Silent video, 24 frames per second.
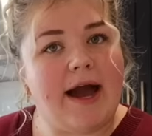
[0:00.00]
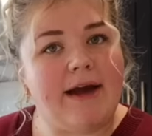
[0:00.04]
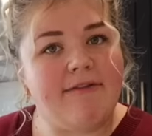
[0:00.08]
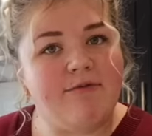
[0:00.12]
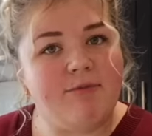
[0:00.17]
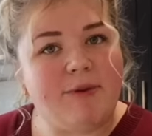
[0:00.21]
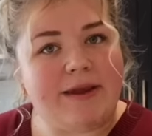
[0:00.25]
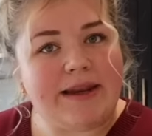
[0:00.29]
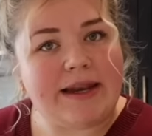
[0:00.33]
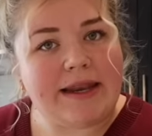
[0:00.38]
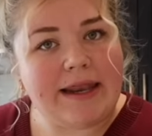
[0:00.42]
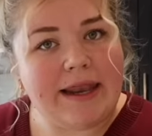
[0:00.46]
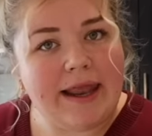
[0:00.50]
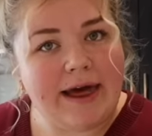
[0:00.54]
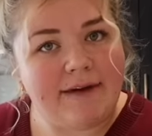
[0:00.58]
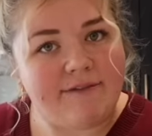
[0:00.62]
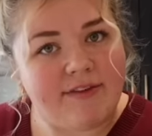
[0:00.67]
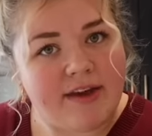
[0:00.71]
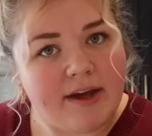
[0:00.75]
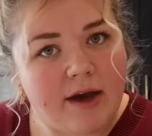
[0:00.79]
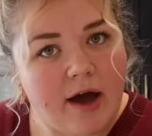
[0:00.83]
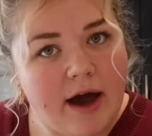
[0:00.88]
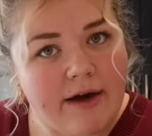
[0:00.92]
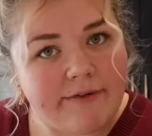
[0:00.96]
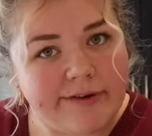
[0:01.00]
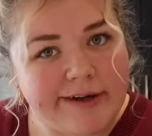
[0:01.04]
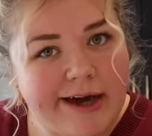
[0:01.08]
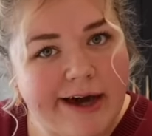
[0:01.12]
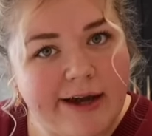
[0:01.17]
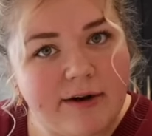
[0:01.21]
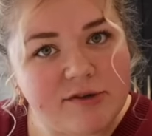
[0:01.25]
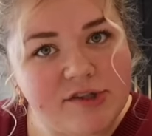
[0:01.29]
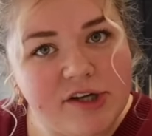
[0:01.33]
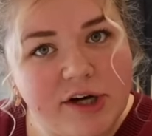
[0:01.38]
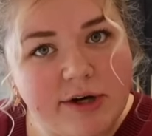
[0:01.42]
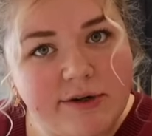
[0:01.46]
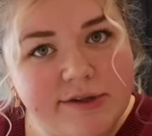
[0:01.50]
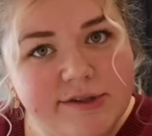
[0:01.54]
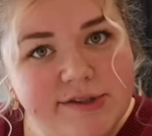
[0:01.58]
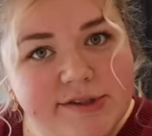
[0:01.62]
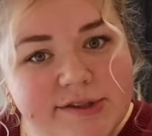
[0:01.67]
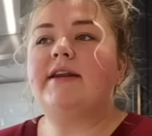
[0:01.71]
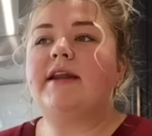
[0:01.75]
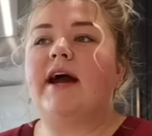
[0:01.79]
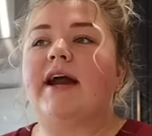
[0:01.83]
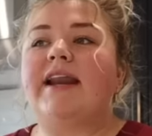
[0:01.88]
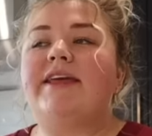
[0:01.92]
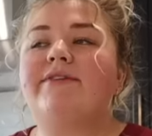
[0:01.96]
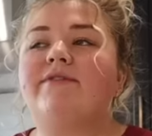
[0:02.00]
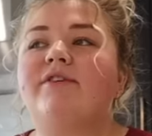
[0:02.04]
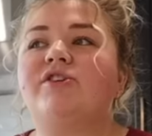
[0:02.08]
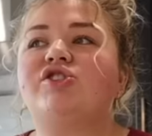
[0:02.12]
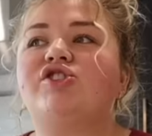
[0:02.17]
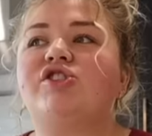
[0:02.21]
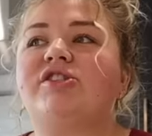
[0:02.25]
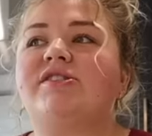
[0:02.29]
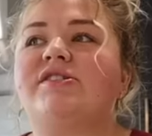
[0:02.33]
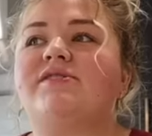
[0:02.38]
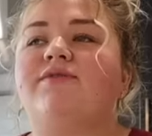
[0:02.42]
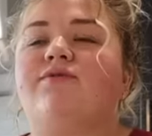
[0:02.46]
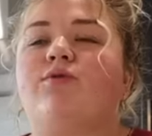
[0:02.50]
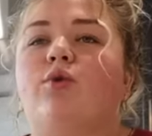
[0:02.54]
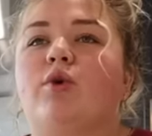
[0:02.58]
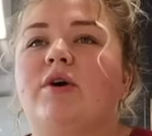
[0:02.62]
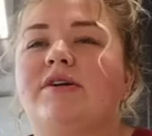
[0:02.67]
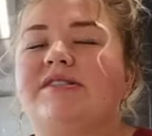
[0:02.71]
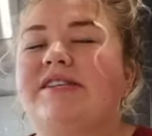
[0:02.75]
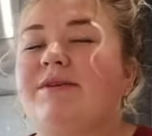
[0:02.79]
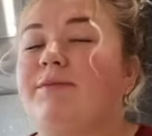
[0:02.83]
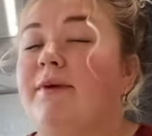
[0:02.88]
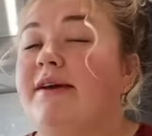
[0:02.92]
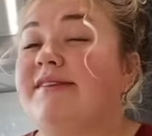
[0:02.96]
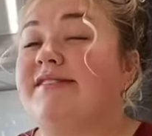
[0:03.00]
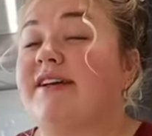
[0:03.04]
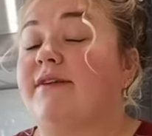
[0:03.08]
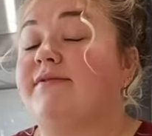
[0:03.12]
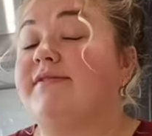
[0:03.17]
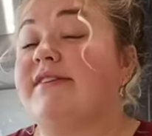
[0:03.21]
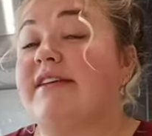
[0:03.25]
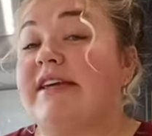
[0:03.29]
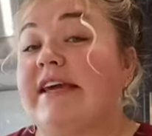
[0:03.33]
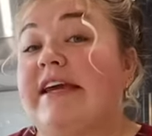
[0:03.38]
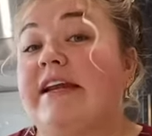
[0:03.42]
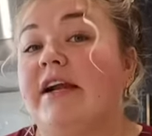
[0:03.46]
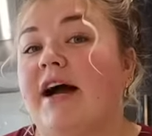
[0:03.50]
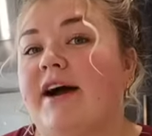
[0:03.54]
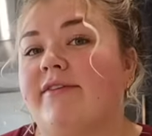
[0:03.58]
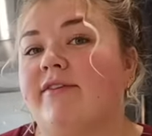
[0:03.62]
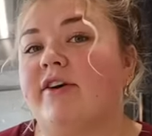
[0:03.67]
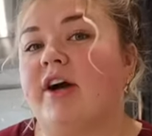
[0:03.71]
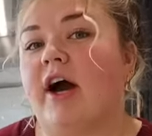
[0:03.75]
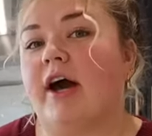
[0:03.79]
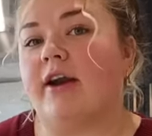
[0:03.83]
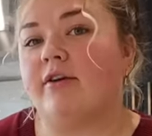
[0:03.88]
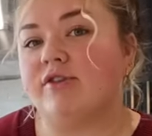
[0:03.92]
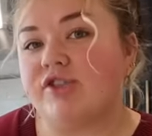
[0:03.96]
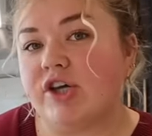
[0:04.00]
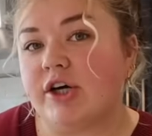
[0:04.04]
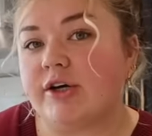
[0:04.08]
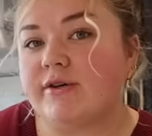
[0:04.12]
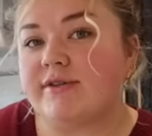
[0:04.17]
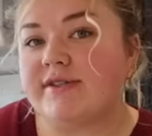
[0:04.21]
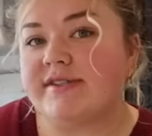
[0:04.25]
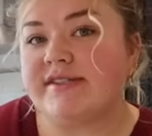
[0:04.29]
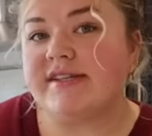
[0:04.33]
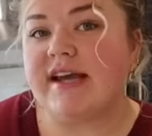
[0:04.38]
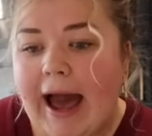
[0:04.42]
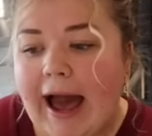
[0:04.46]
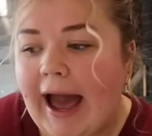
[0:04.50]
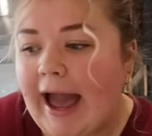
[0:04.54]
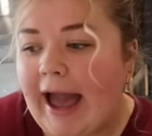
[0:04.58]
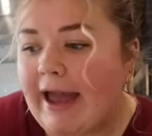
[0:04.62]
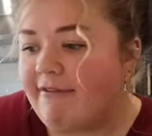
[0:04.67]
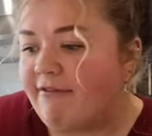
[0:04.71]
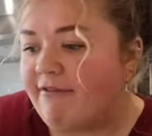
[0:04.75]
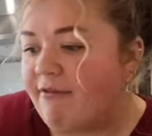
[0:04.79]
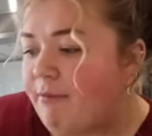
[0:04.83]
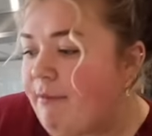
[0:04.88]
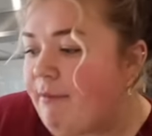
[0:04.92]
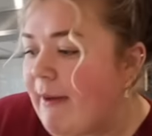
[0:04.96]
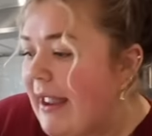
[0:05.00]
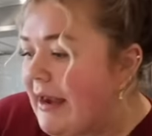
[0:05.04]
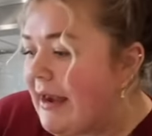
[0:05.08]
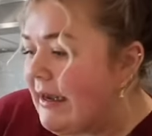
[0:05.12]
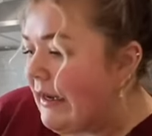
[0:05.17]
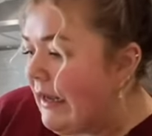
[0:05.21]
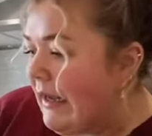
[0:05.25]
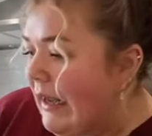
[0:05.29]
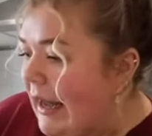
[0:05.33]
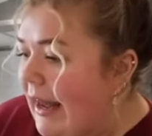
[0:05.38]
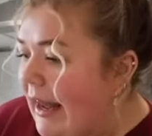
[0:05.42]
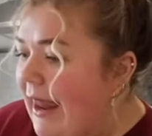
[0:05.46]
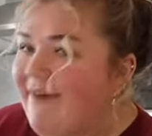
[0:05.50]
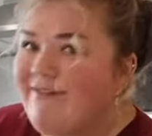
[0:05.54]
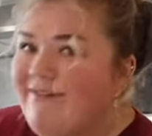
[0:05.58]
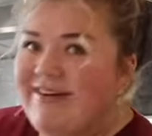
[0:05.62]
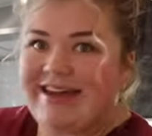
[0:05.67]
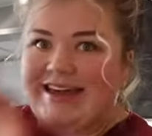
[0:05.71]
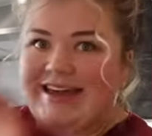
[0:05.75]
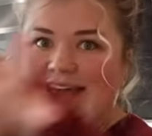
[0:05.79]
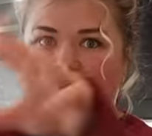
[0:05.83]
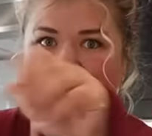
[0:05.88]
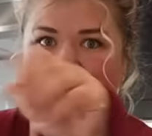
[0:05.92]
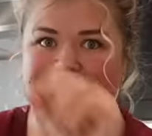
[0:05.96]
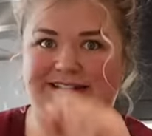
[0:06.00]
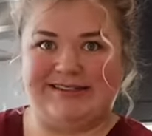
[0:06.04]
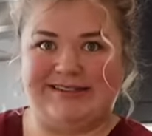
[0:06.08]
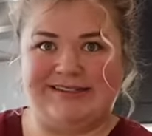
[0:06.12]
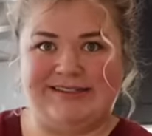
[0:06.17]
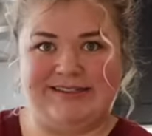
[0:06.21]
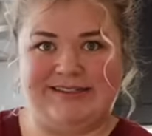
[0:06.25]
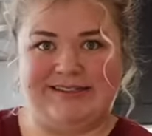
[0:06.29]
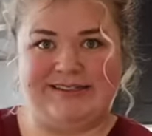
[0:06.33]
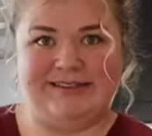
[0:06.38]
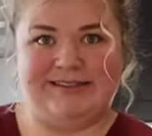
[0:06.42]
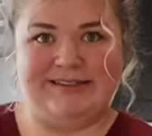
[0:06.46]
I've been loving avocado toast. Not even just forcing myself to eat avocado toast. I've been loving it.